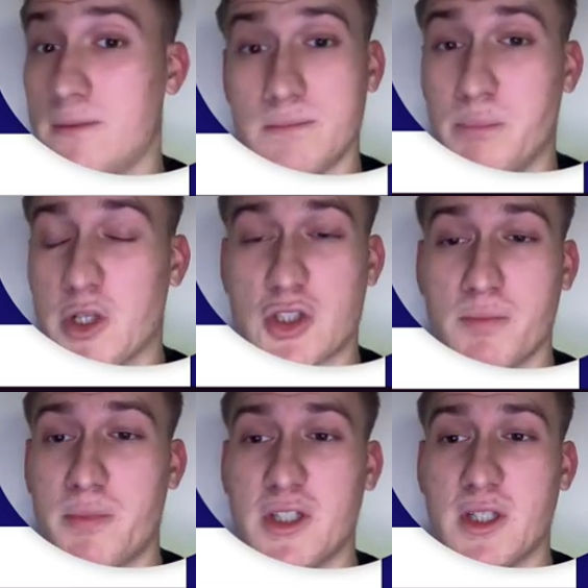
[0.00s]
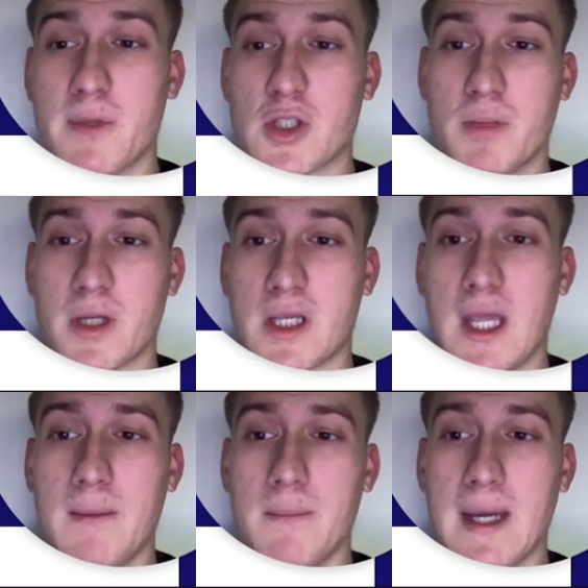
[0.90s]
but pretty much
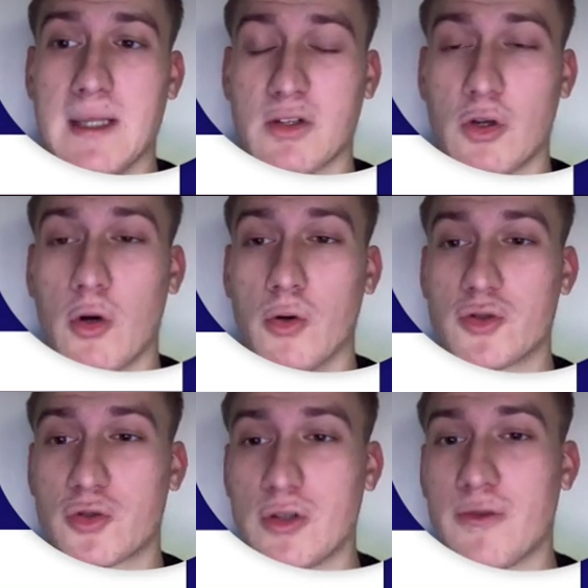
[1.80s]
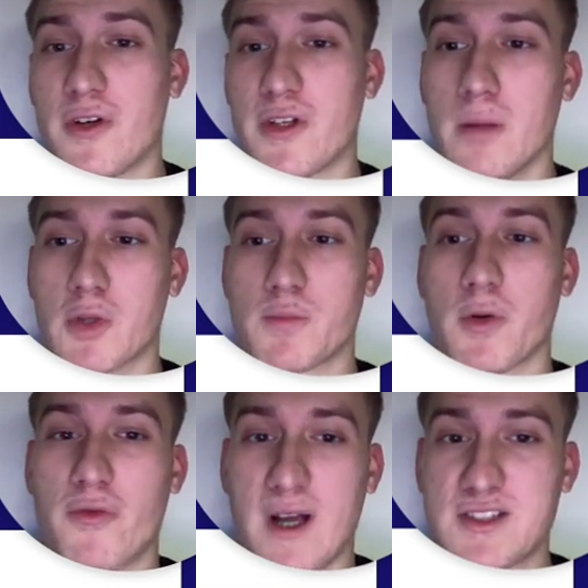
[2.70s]
became and go through the funnel much more
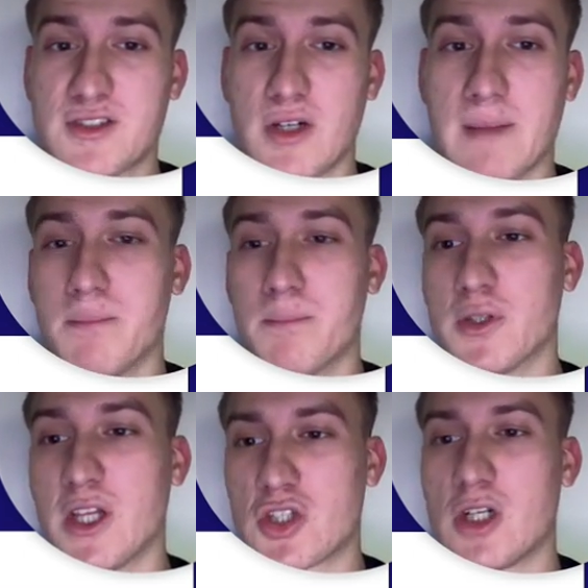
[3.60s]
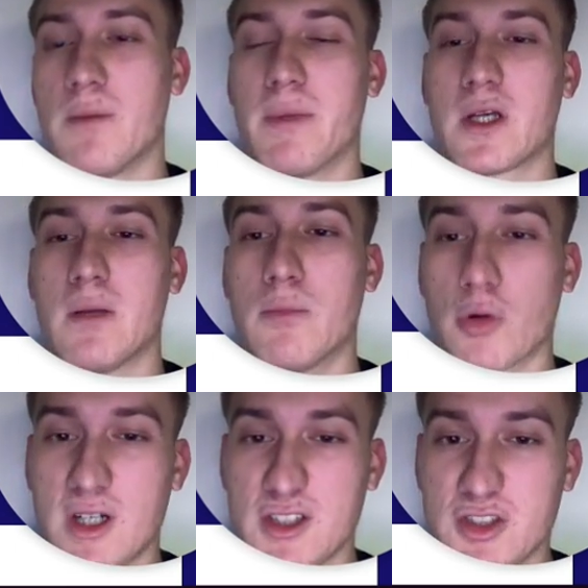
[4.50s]
faster and potentially become more
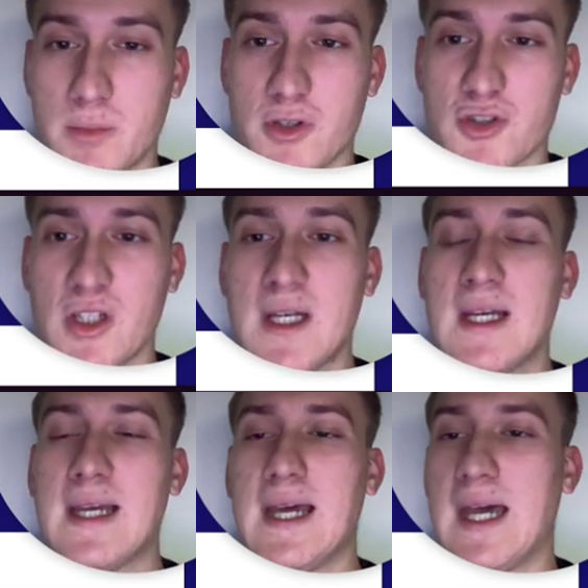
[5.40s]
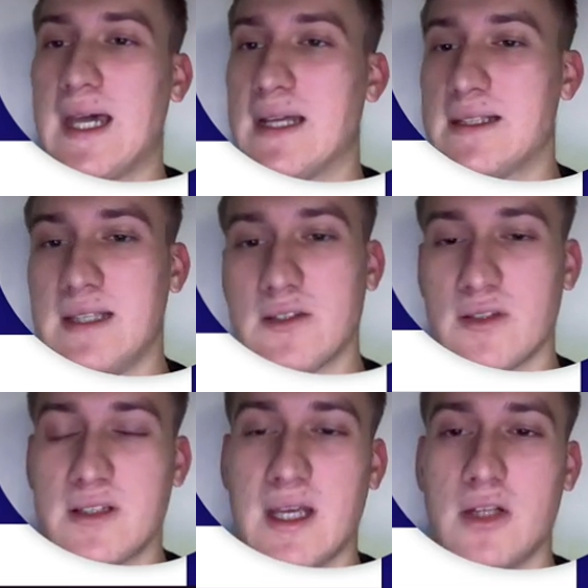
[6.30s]
customers. And at the end of the
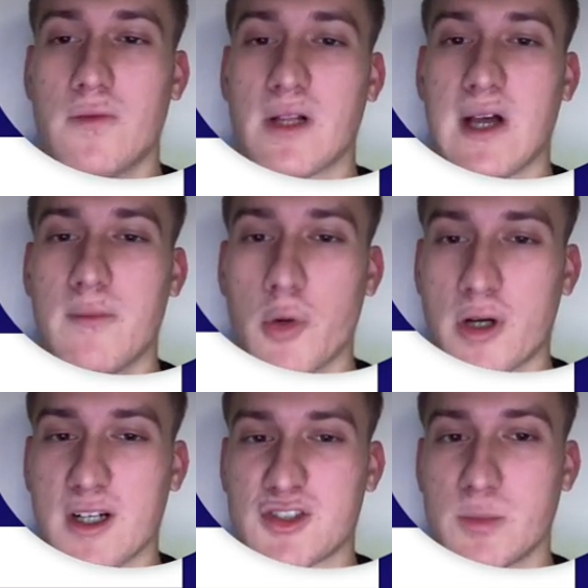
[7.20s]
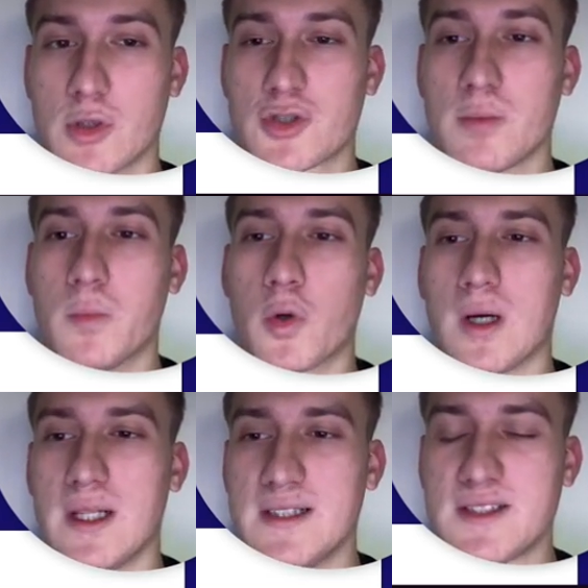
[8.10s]
day, you will have more customers, more
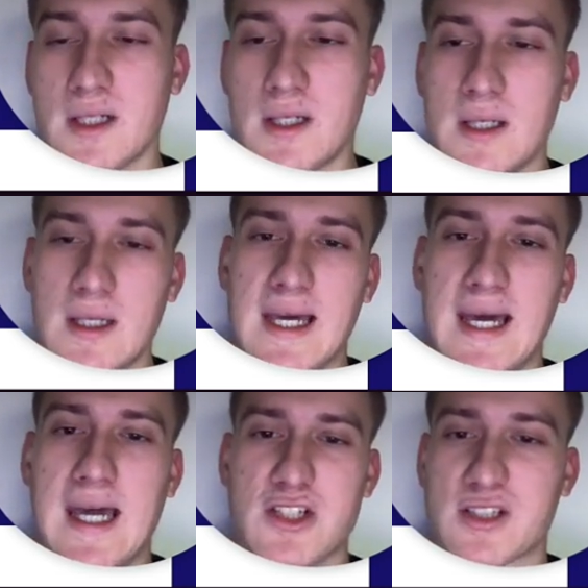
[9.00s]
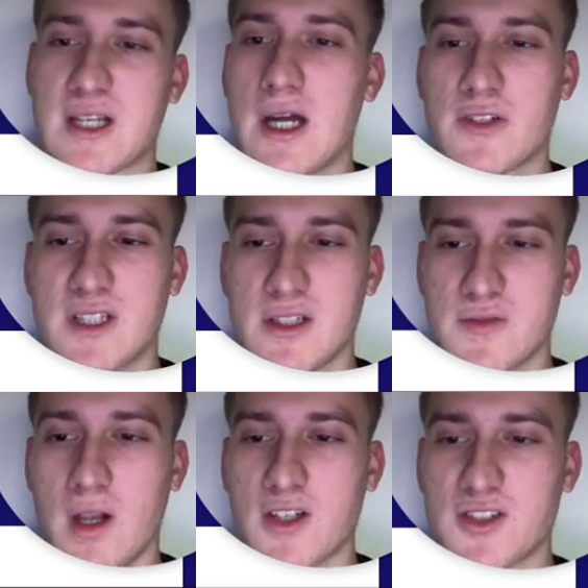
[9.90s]
leads, and just higher sales
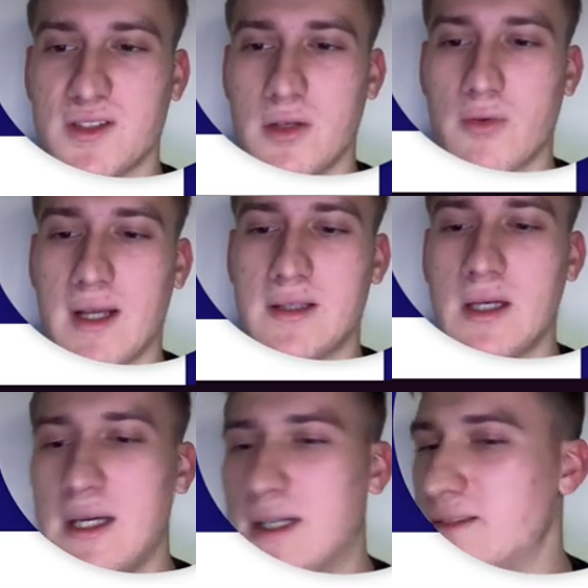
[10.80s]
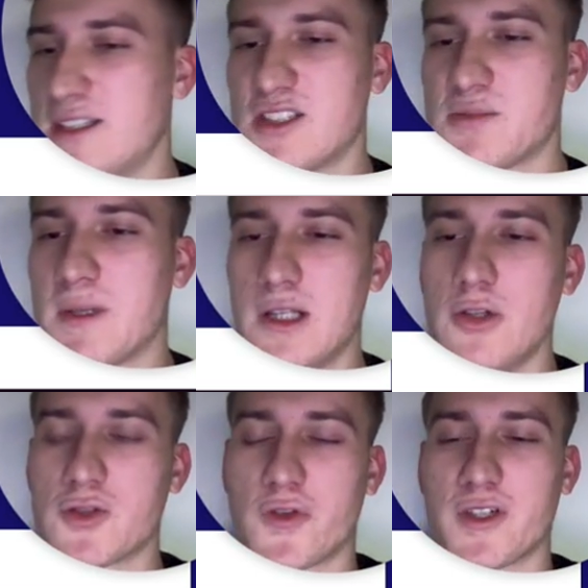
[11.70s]
velocity, right? This is mainly
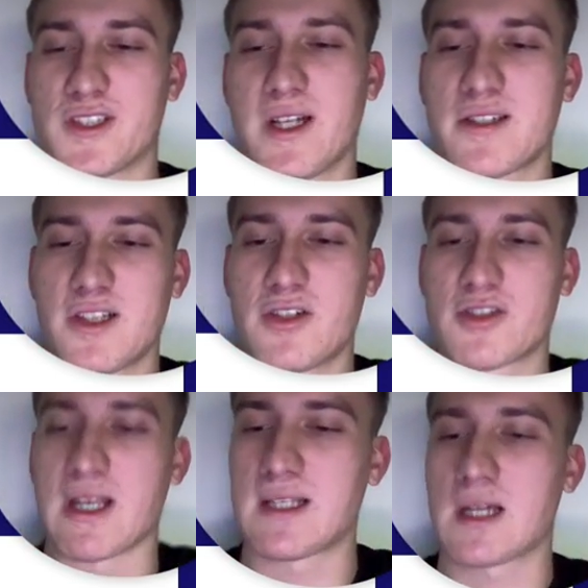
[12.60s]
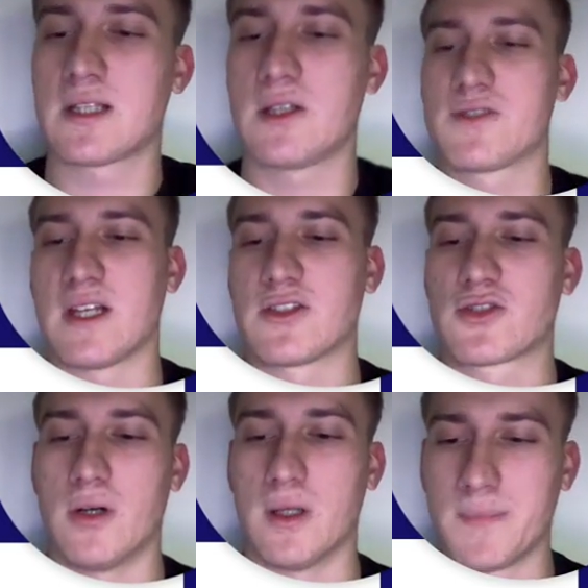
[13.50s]
used for the sales leaders, executives, and
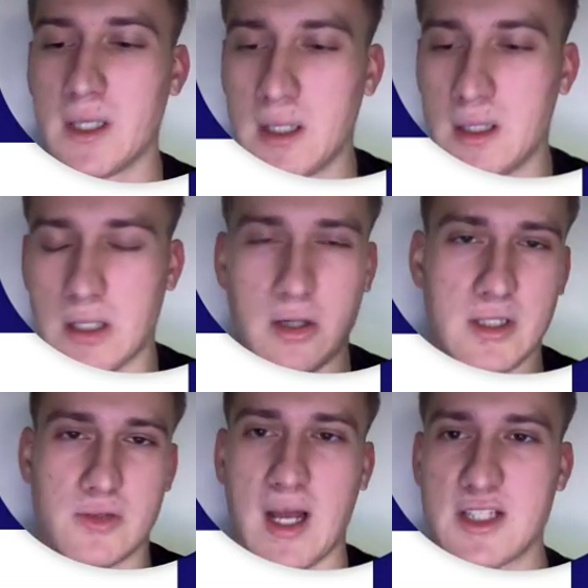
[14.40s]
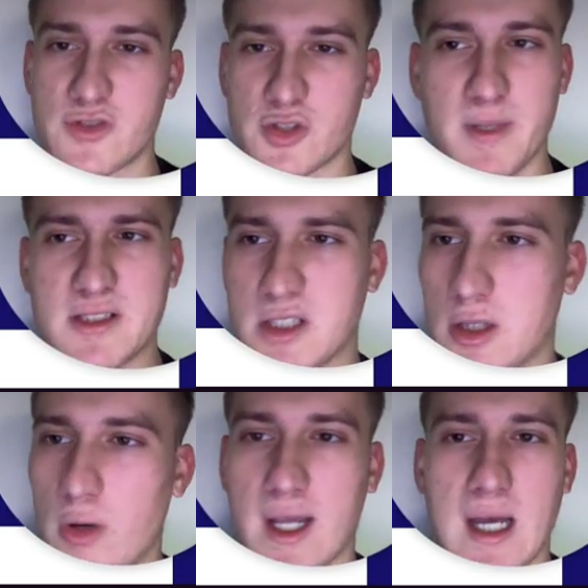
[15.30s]
so on. Now it answers basically
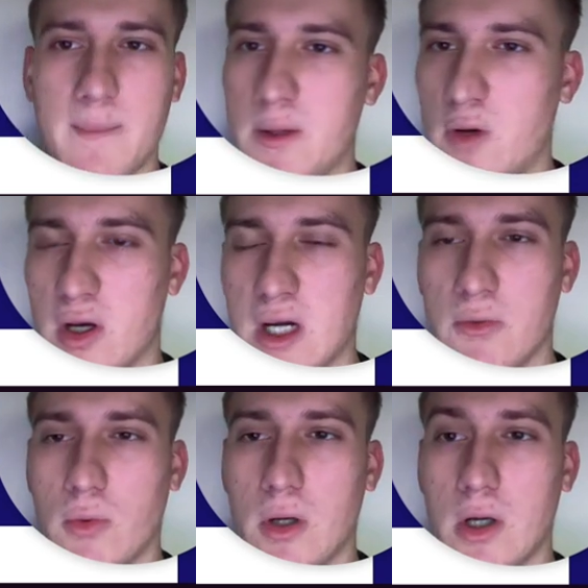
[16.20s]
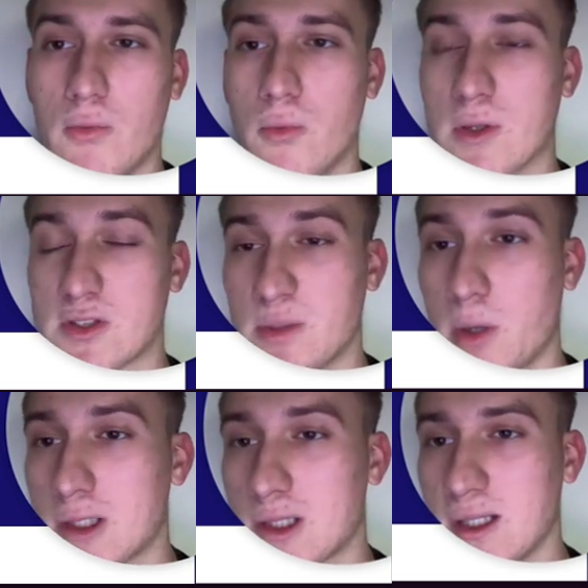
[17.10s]
what happened, what's the
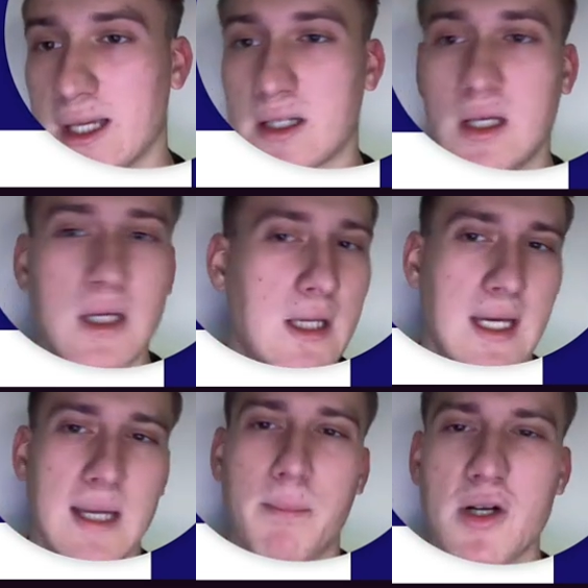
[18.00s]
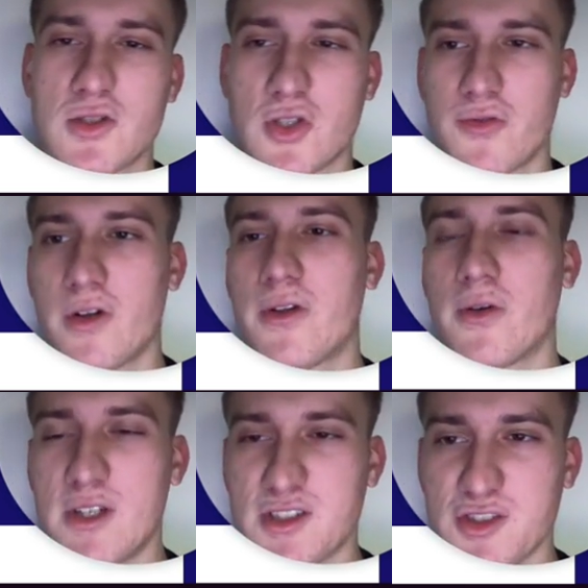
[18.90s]
bottleneck, and bunch of other
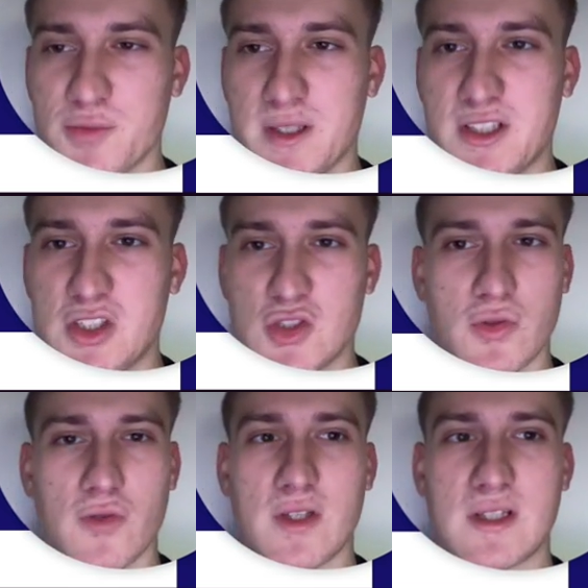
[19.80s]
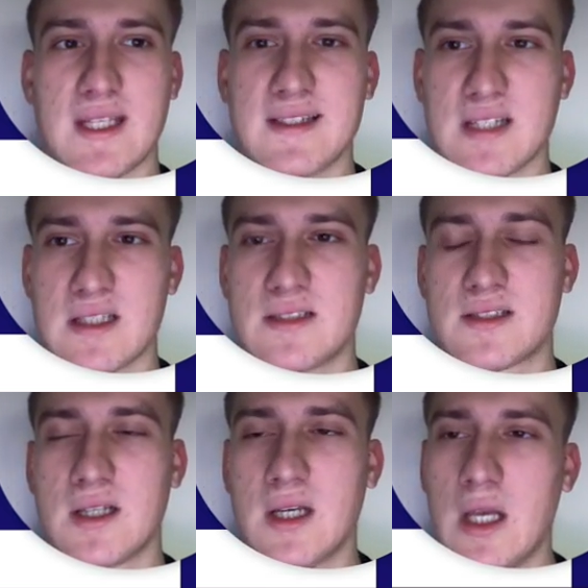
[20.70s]
reasons. But this is one of the things that it's
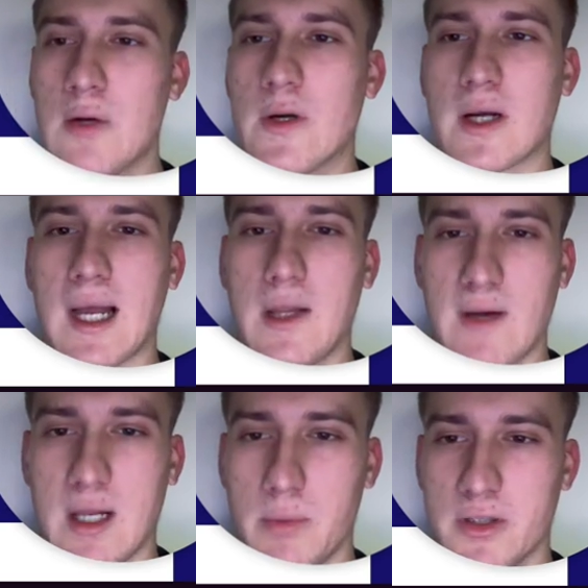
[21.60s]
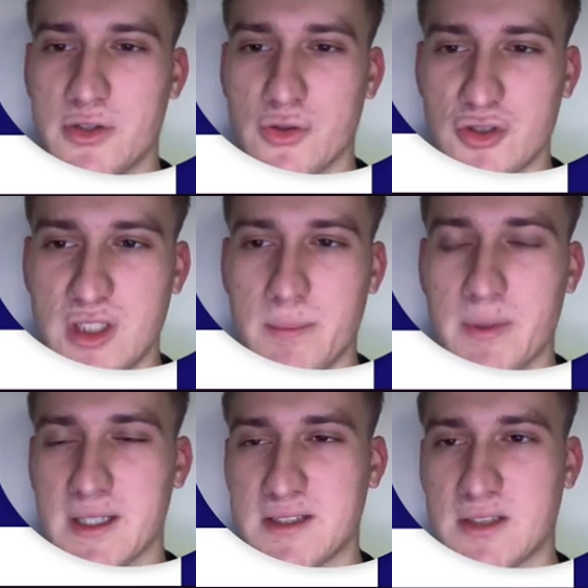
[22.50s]
very highly valuable to see,
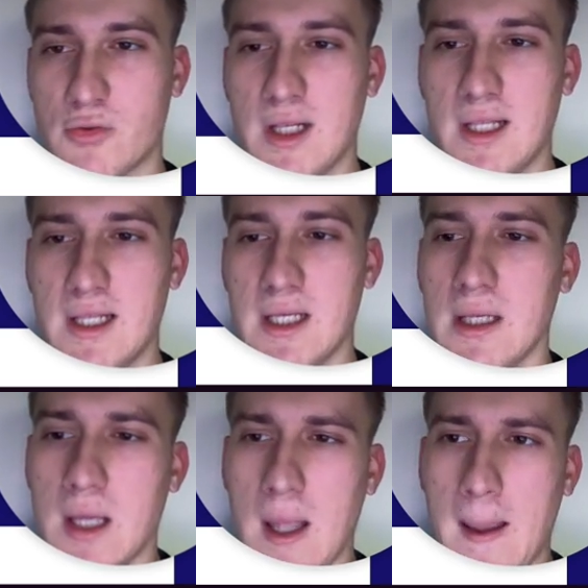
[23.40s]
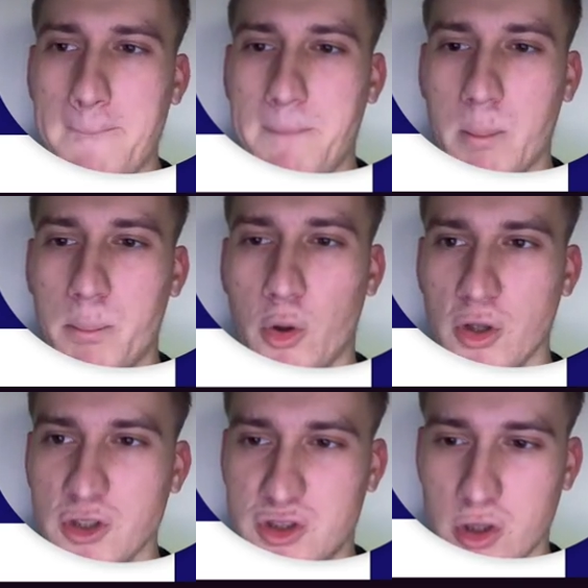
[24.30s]
because it really
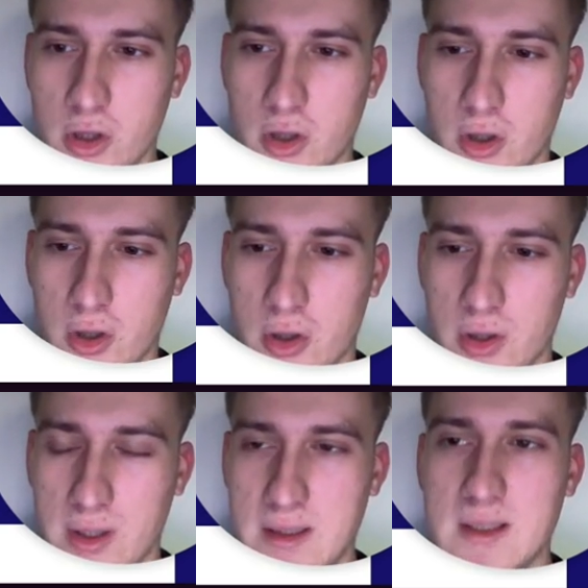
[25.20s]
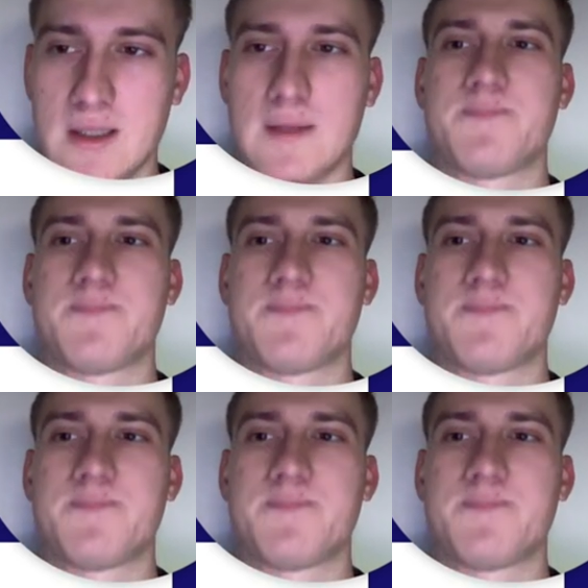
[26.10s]
pinpoints on the